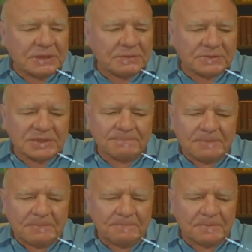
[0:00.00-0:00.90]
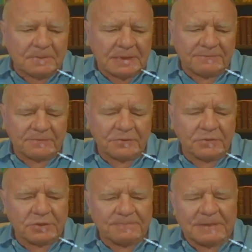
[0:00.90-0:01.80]
to tell you, some people have
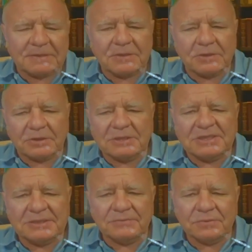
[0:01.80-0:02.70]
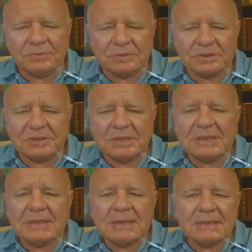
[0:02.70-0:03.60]
talked about currency wars.
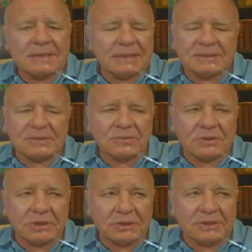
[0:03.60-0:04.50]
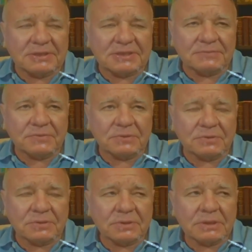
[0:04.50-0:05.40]
There is no currency
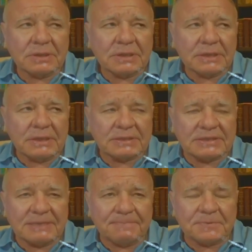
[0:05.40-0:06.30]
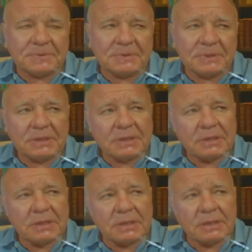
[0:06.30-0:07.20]
war, except
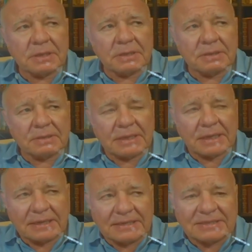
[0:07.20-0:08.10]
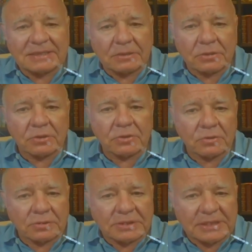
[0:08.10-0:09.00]
uh, there is
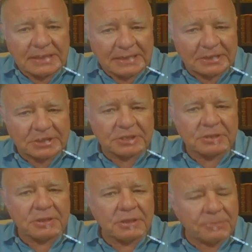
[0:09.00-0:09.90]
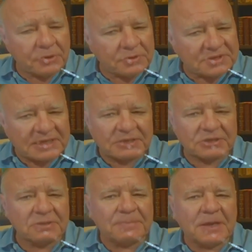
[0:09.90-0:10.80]
coordination among
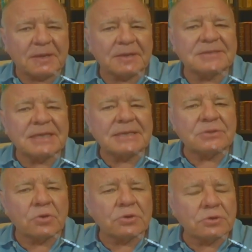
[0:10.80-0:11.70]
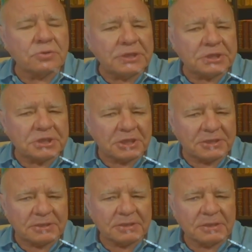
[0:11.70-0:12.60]
central banks. They talk to each
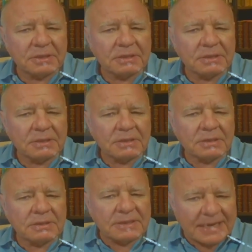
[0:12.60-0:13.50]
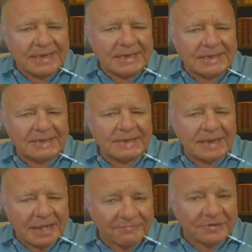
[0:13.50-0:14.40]
other daily,
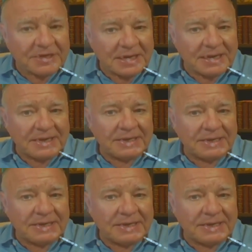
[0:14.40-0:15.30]
every day